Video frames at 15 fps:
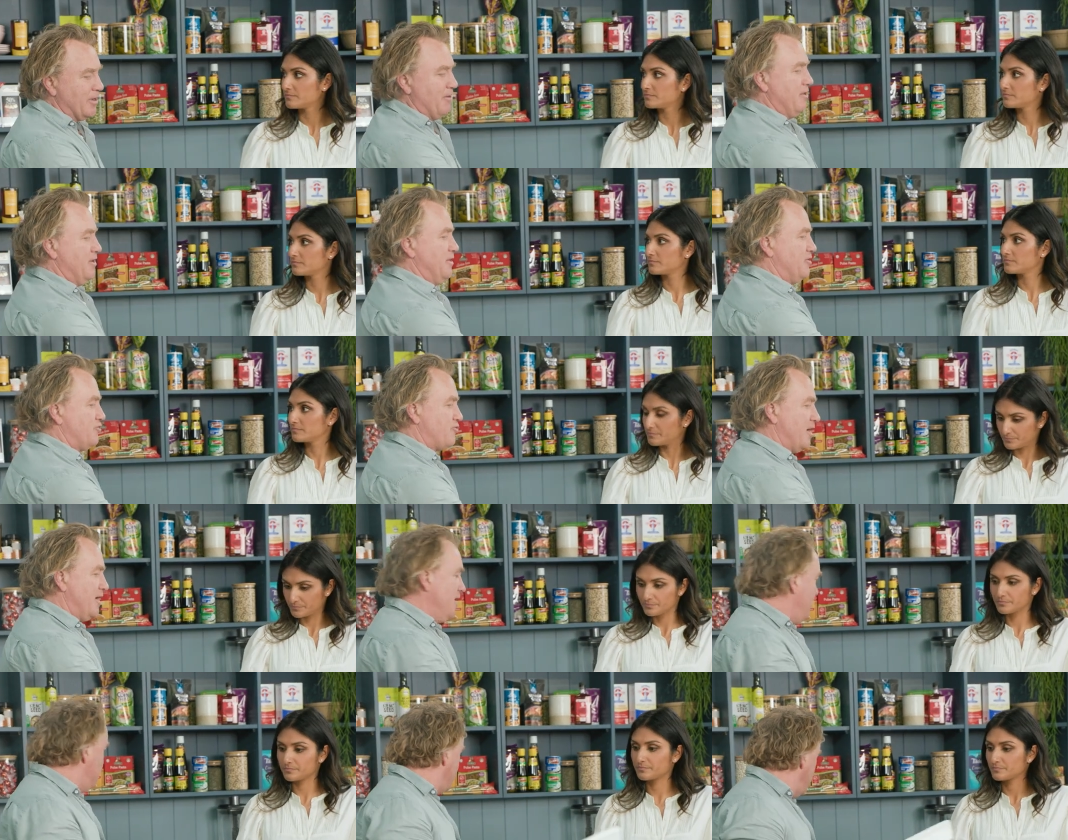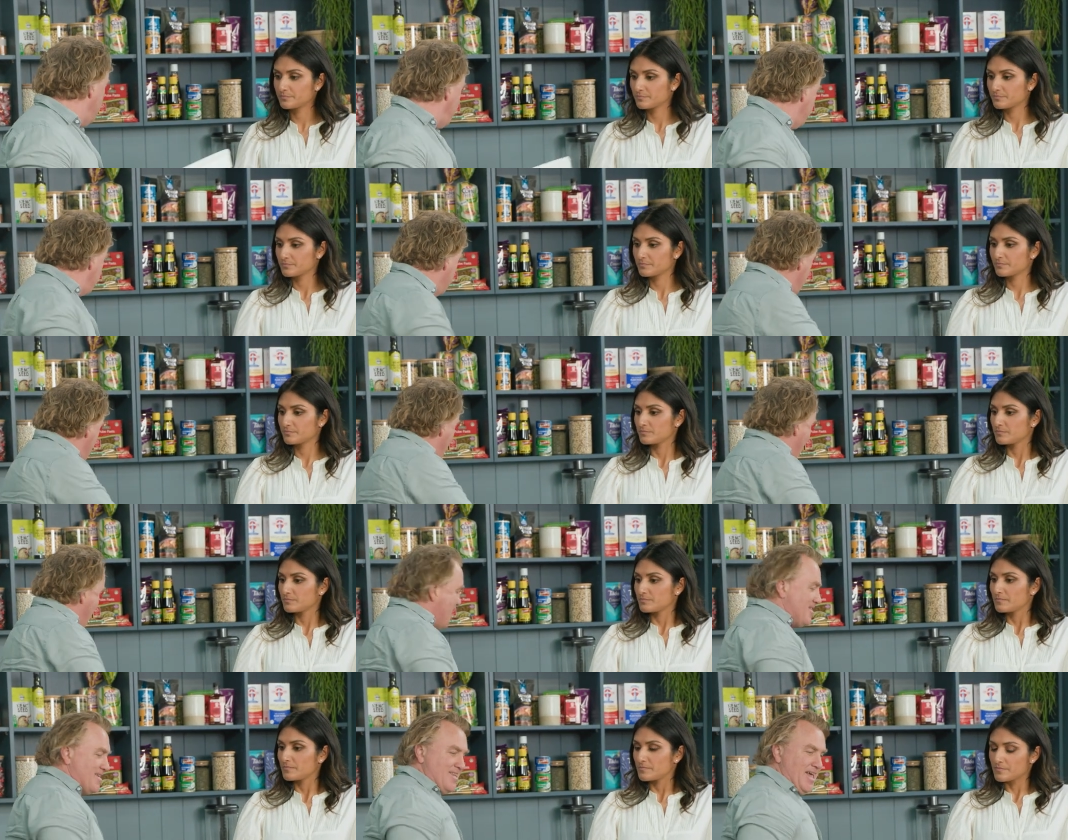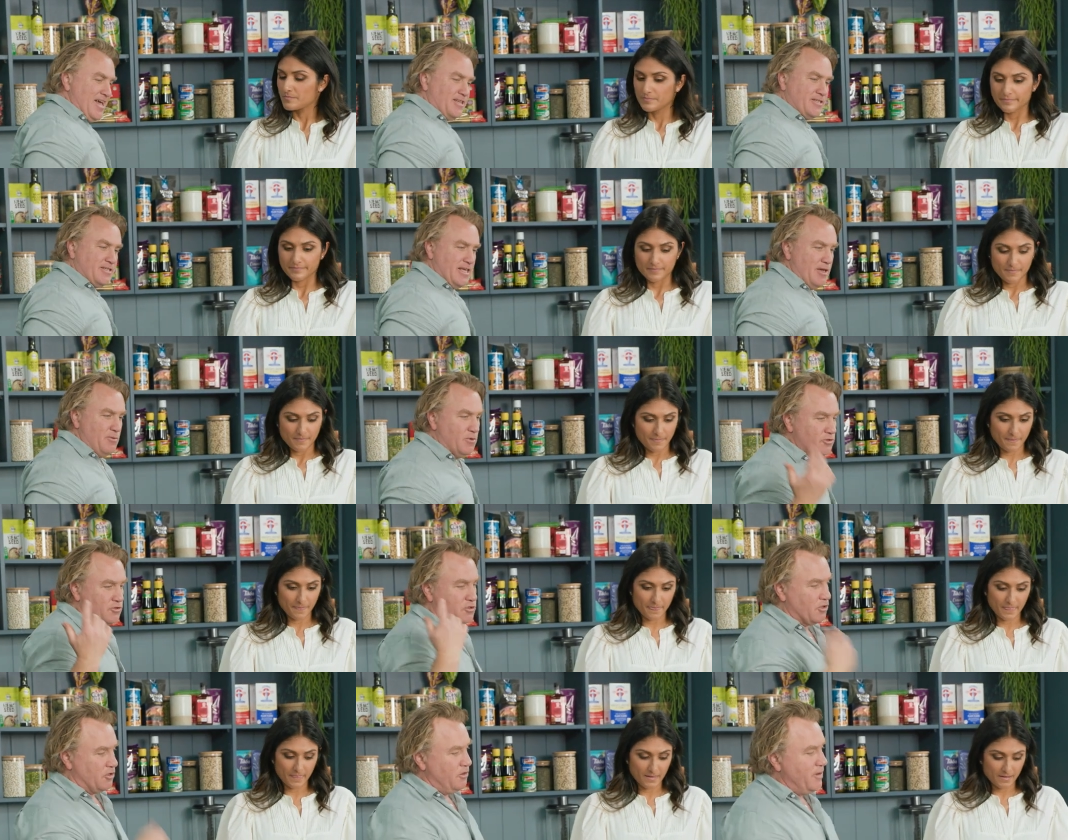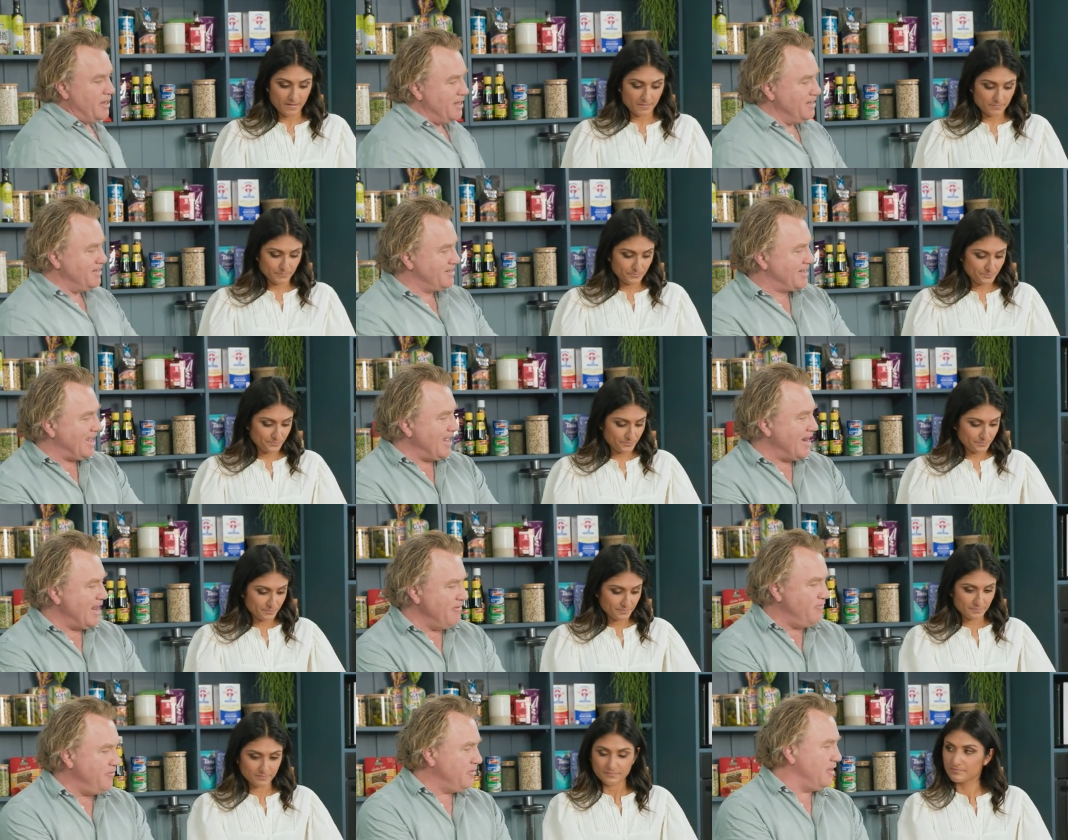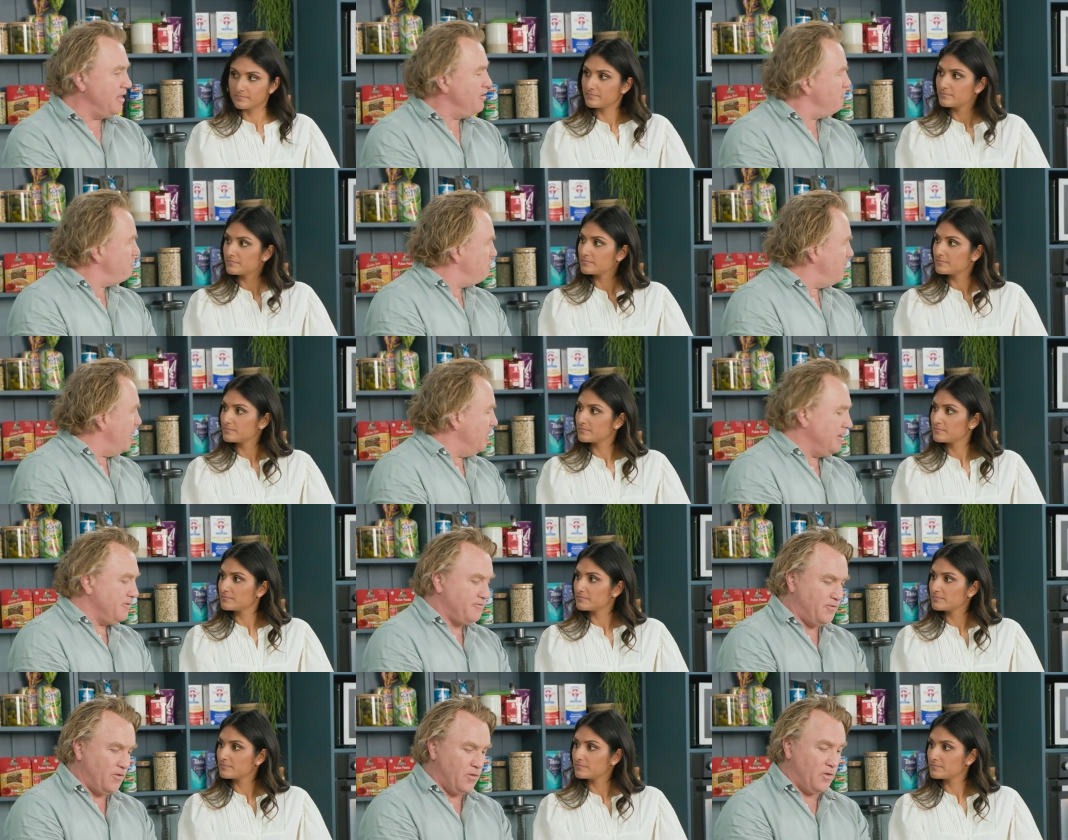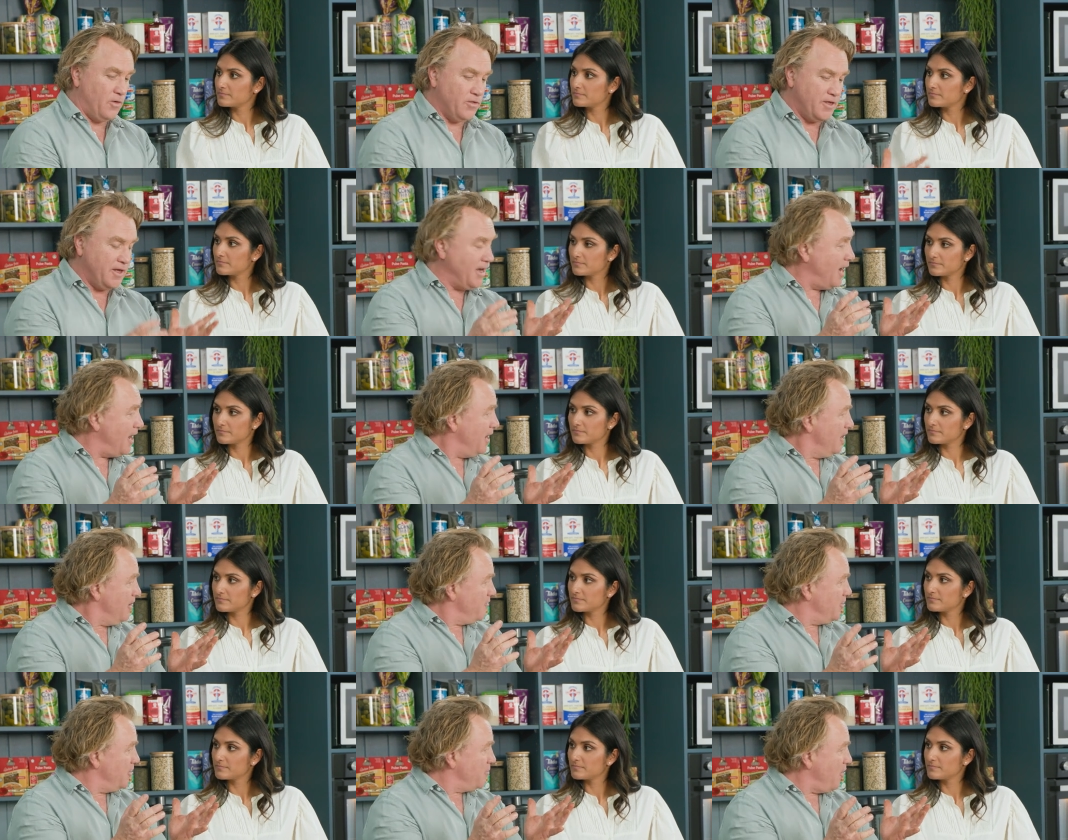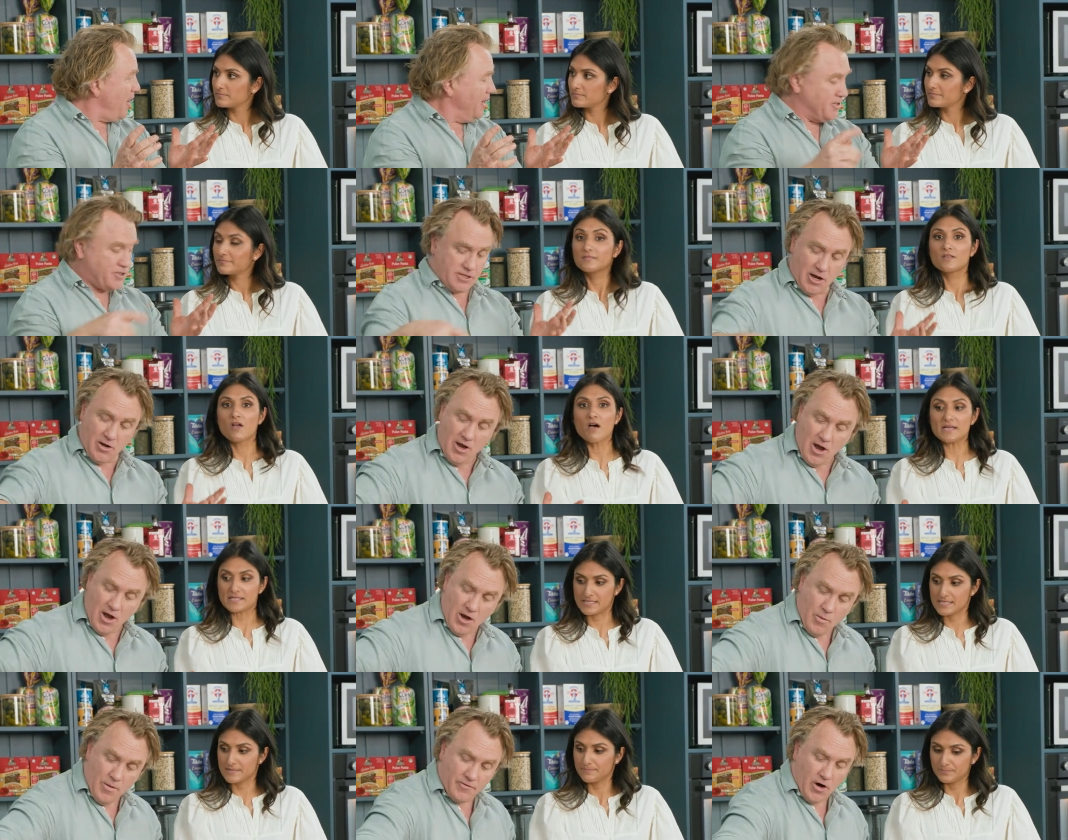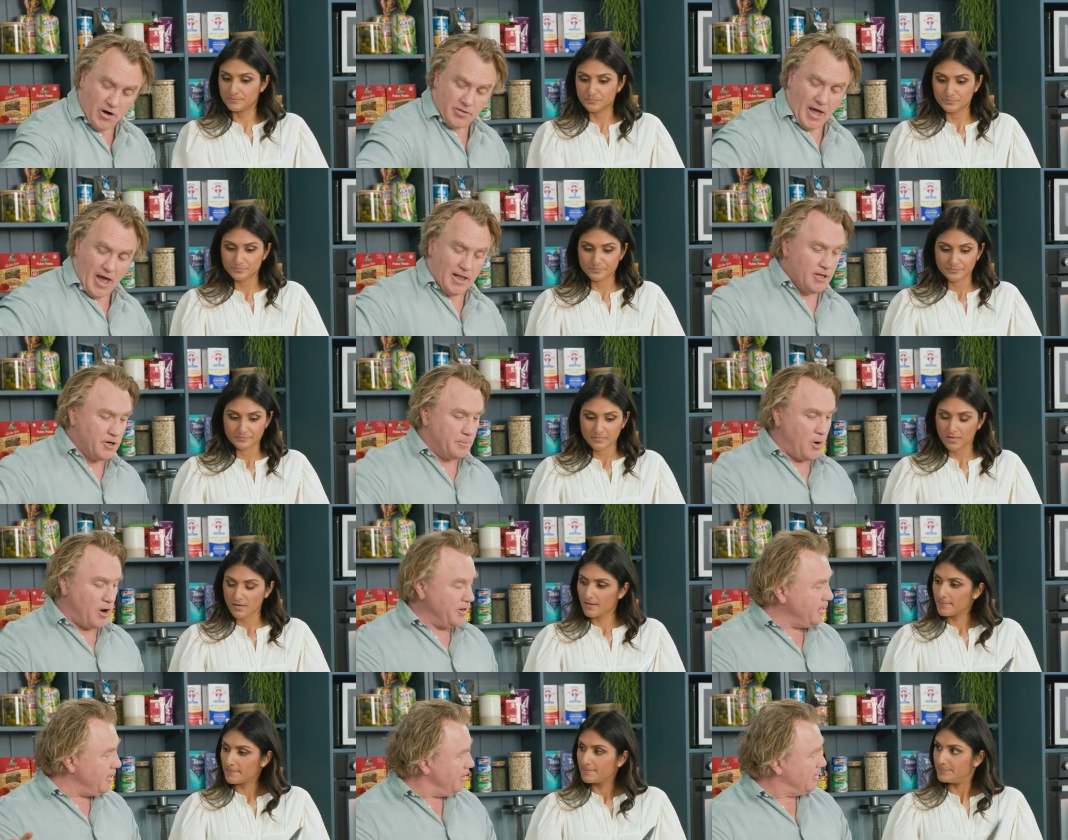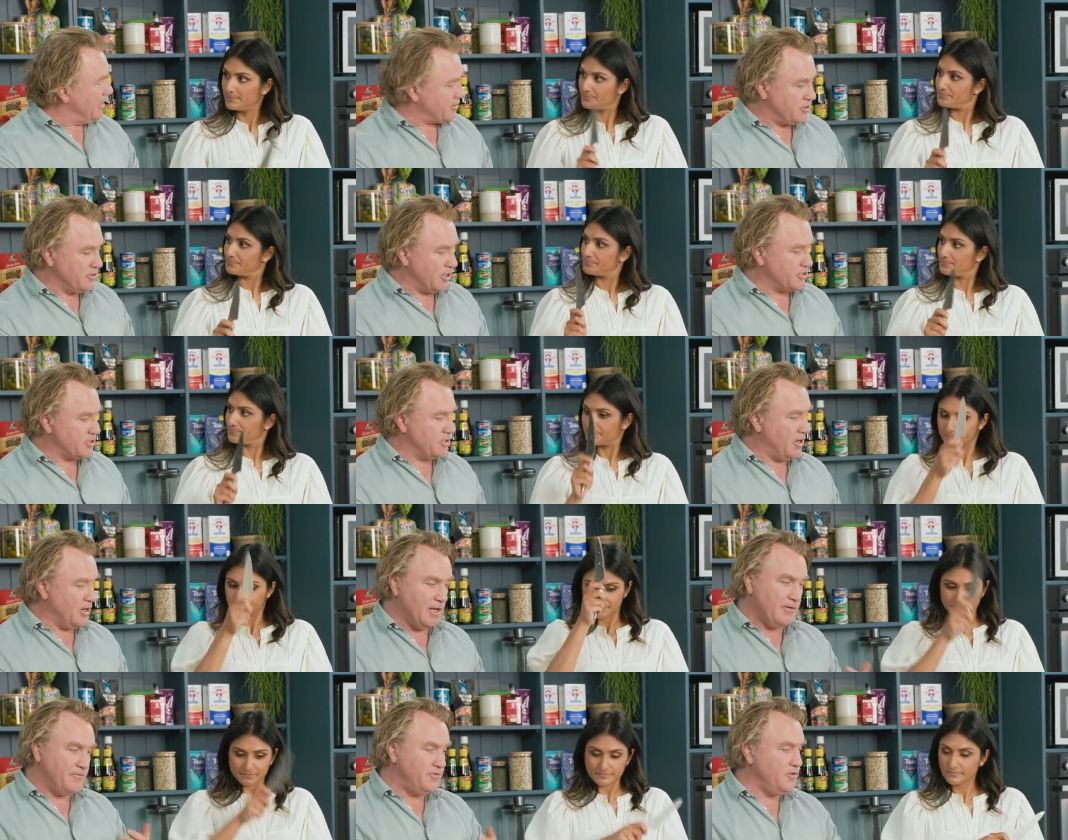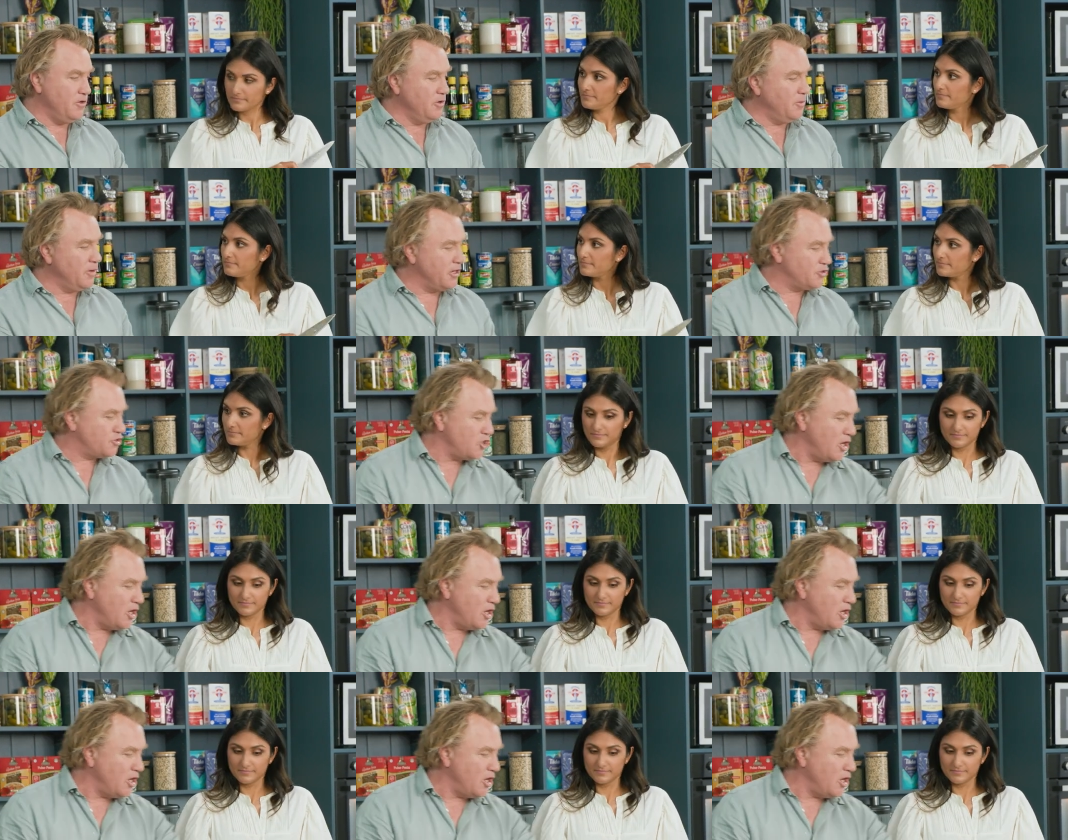Speaker 1: we'll get rid of this tray here, perfect. And the next thing we'll do is get everything ready for the uh, for the braise. So nice. we've got a little pot here and that's nice and hot. If you want to